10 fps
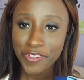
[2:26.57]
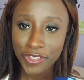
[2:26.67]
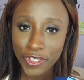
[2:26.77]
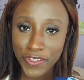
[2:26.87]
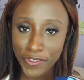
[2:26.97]

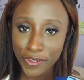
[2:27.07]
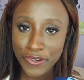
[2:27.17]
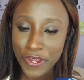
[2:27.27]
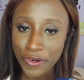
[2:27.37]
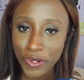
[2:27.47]
For those of you
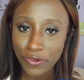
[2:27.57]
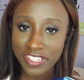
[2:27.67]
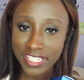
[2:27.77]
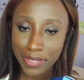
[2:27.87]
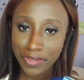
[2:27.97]
who don't know
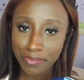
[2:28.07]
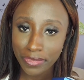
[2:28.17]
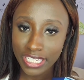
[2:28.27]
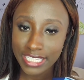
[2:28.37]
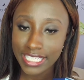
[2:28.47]
what
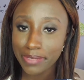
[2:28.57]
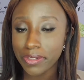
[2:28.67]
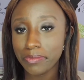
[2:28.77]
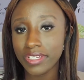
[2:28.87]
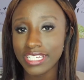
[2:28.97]
sebum means,
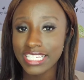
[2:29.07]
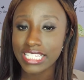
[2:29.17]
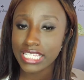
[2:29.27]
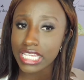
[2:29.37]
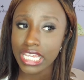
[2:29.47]
sebum
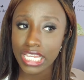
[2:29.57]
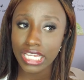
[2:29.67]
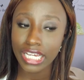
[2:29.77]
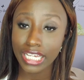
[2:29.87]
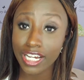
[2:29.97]
is
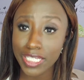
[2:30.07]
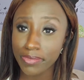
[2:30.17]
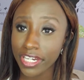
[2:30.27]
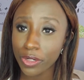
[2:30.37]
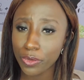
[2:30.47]
the
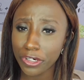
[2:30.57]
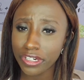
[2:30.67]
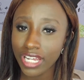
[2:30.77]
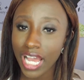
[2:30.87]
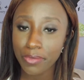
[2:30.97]
cosmetic
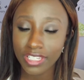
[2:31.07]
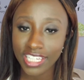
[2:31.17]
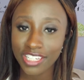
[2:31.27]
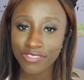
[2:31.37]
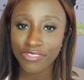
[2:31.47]
word, I
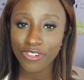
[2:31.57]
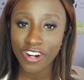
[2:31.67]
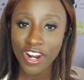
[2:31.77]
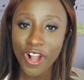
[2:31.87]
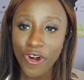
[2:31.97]
believe,
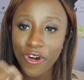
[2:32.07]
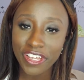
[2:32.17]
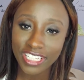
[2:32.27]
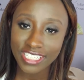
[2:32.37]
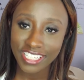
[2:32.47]
for
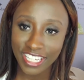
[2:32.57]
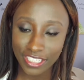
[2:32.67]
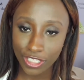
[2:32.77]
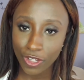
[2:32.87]
oily skin.